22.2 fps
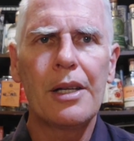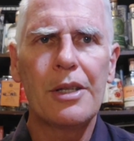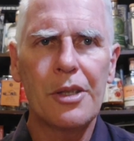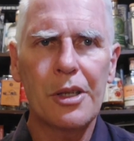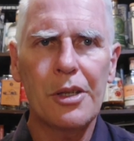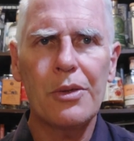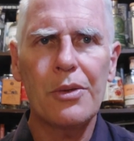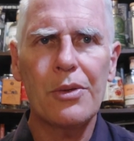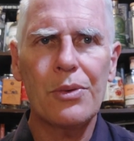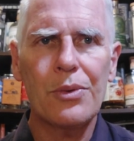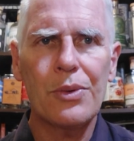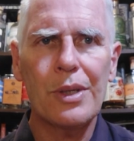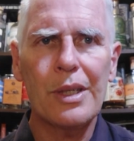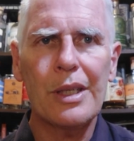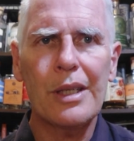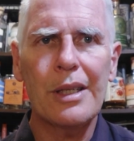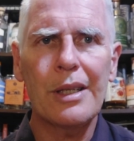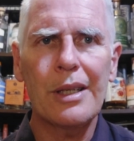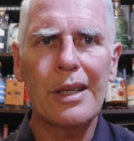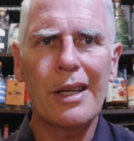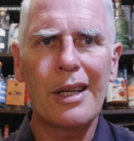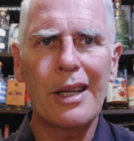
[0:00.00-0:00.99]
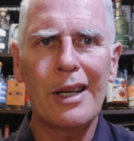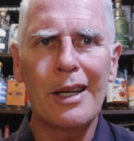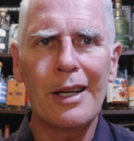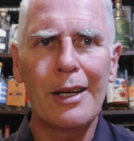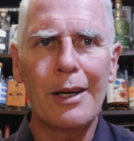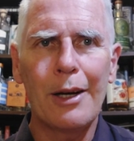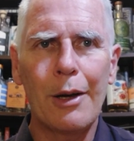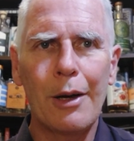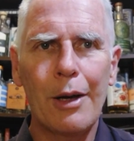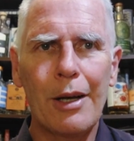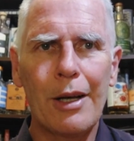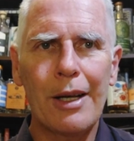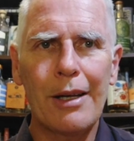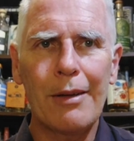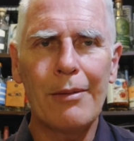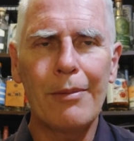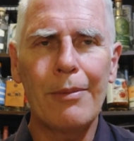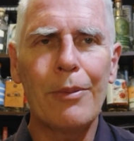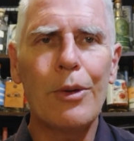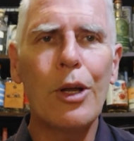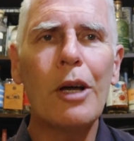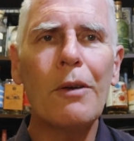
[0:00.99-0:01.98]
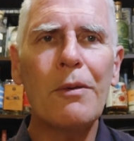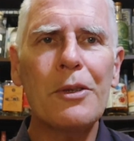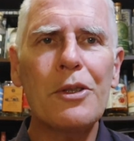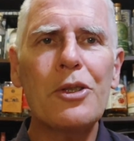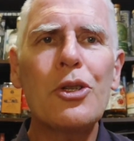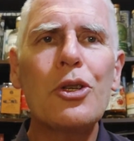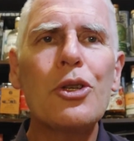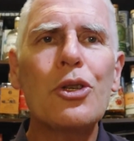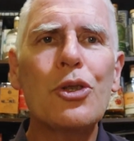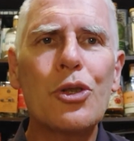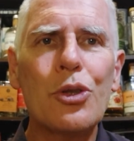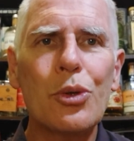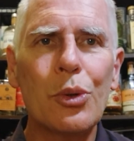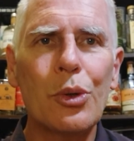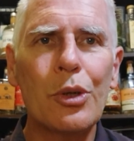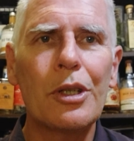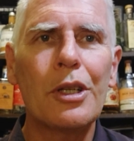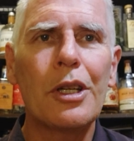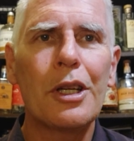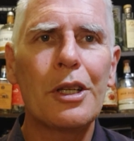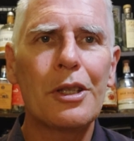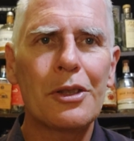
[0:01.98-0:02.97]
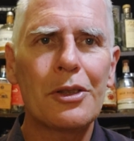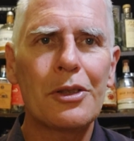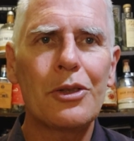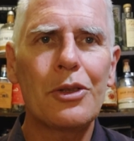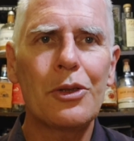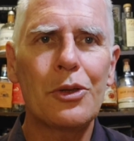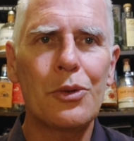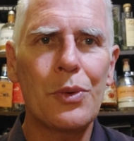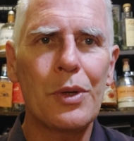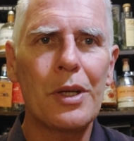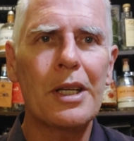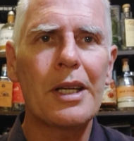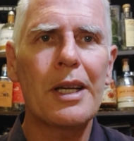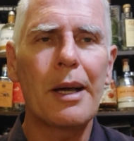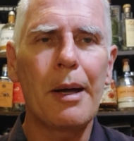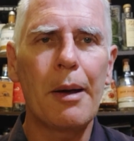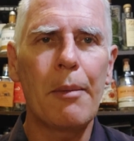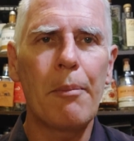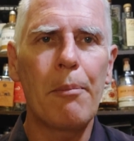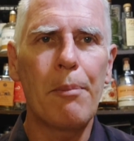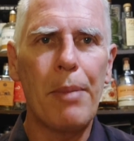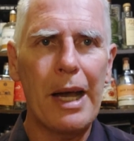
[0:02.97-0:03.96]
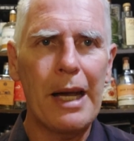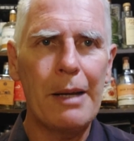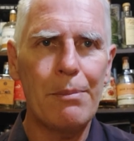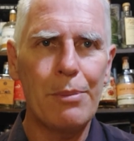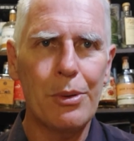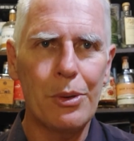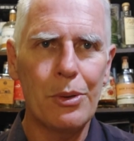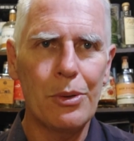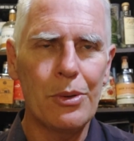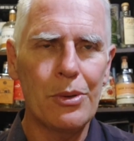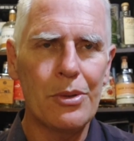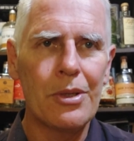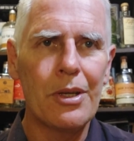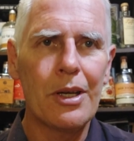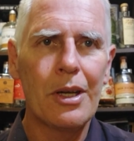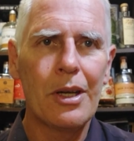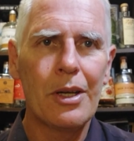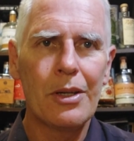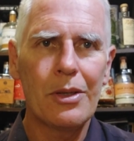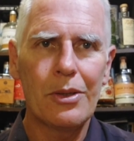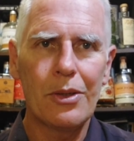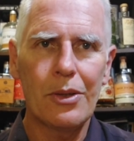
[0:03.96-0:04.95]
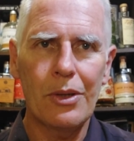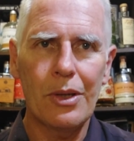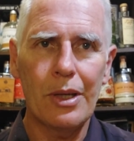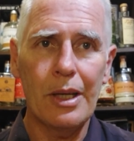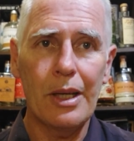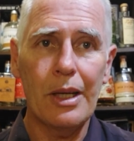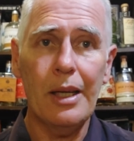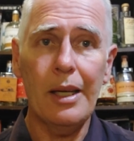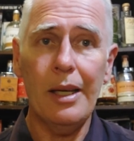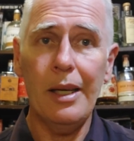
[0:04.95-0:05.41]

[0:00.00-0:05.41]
don't drink. Life is too short to drink bad booze do the